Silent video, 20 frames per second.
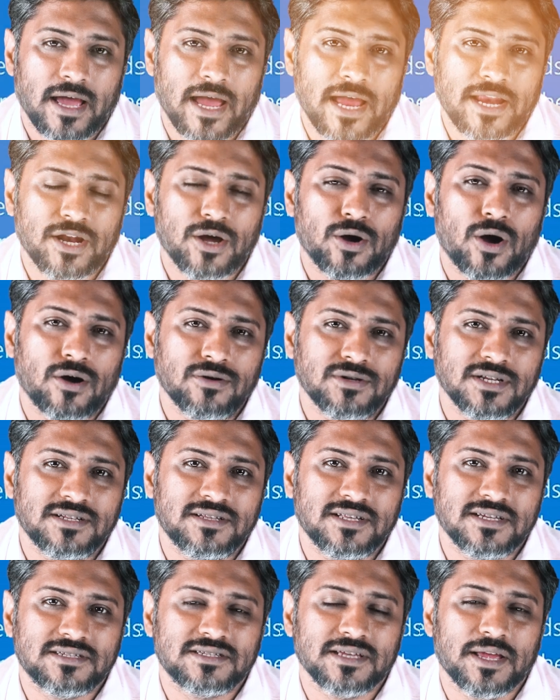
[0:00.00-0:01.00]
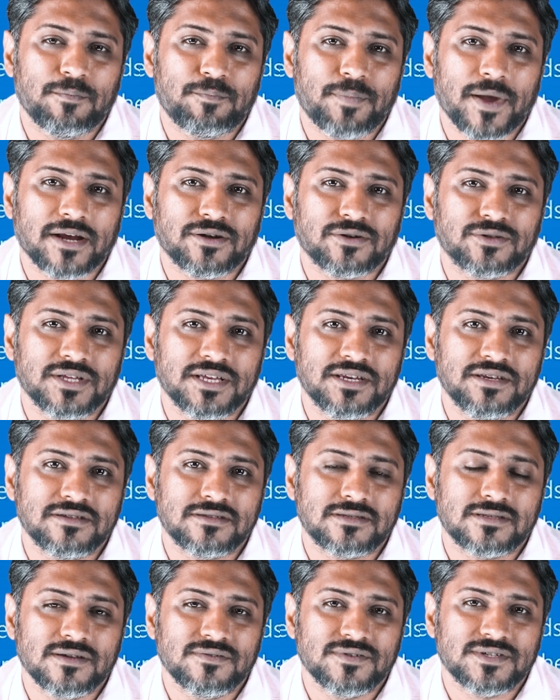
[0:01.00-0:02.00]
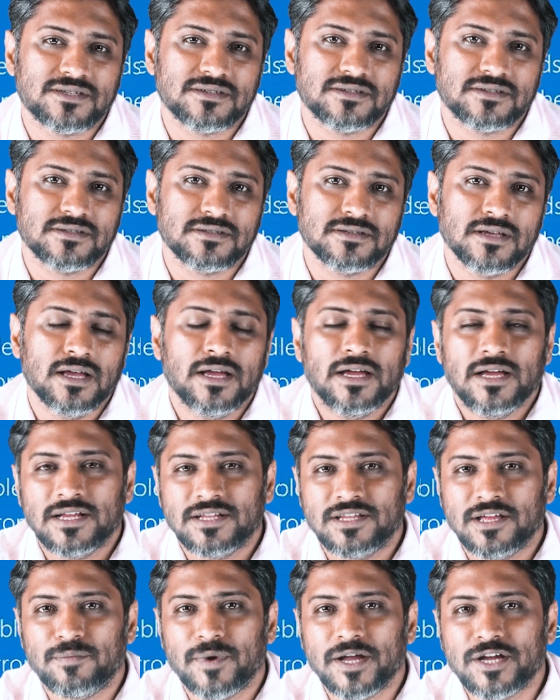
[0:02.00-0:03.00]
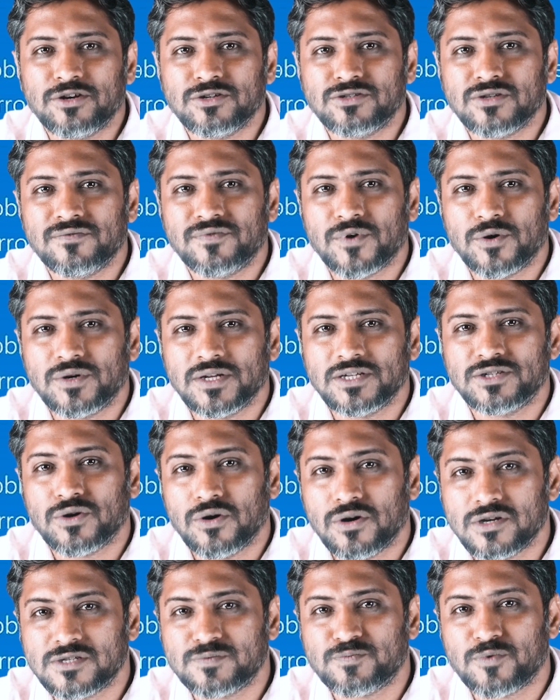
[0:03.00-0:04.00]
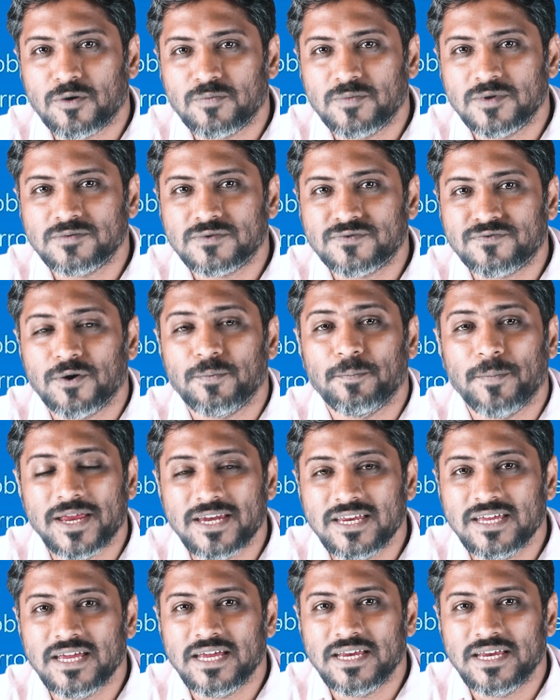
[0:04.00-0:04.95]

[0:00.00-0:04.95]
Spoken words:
And now, how did this impact on the Indian services? The Microsoft outage caused problems for many